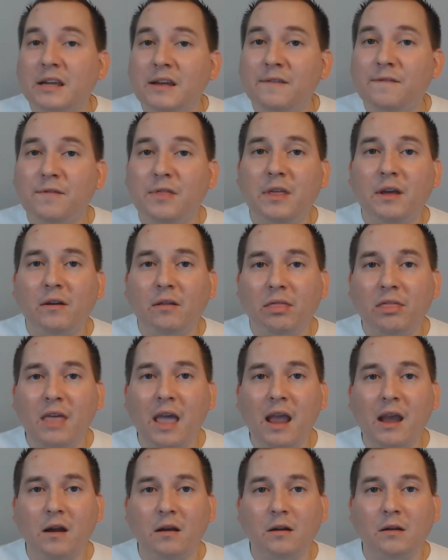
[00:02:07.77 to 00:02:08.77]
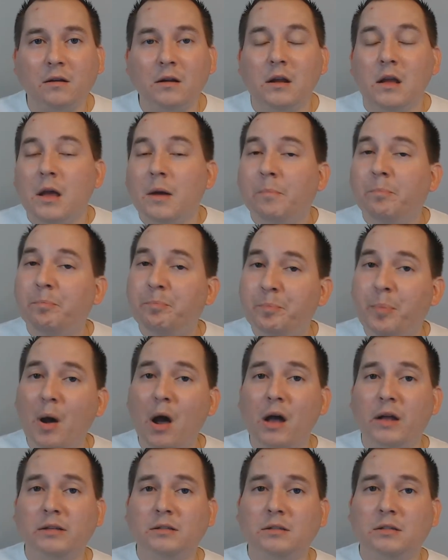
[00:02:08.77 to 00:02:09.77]
if they're there,
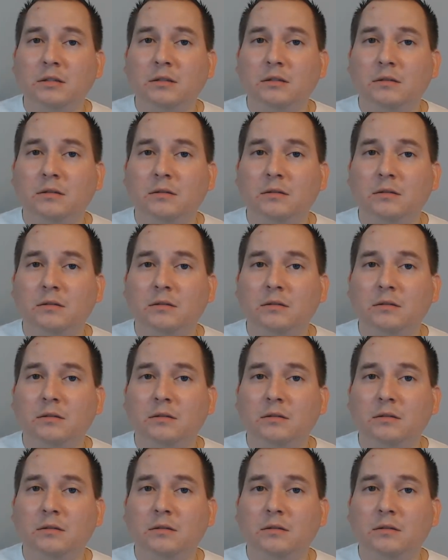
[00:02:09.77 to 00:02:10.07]
but